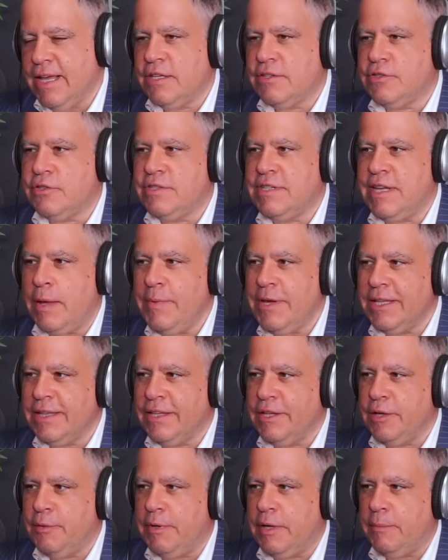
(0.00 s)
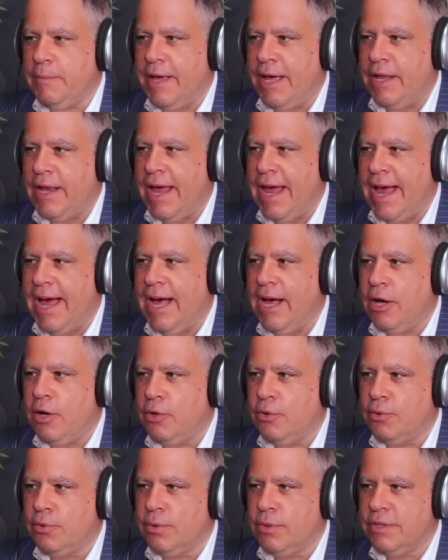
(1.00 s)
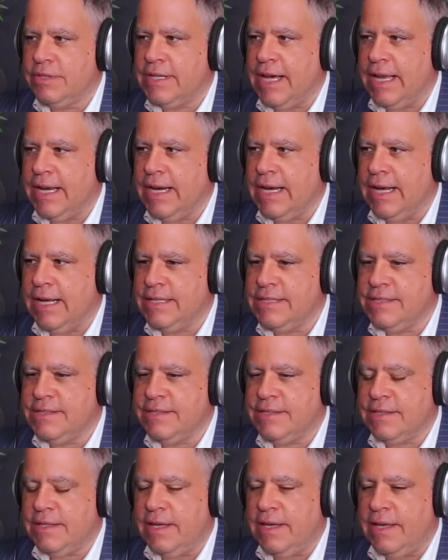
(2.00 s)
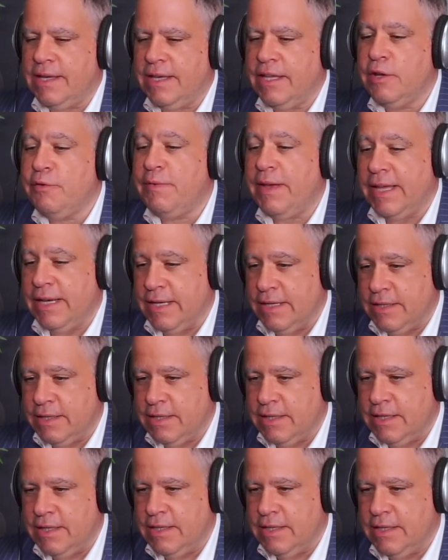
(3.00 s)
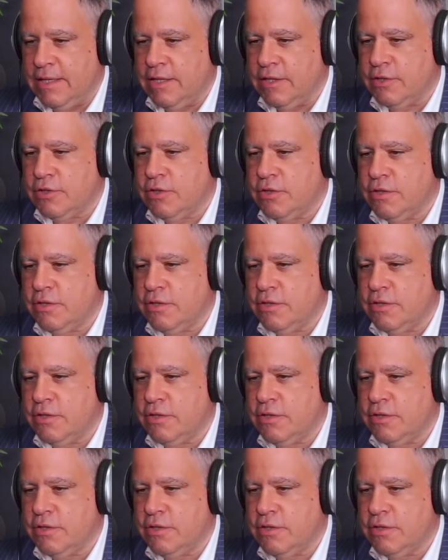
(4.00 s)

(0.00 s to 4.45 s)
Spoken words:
So tell me a little bit about how Dynacons innovated in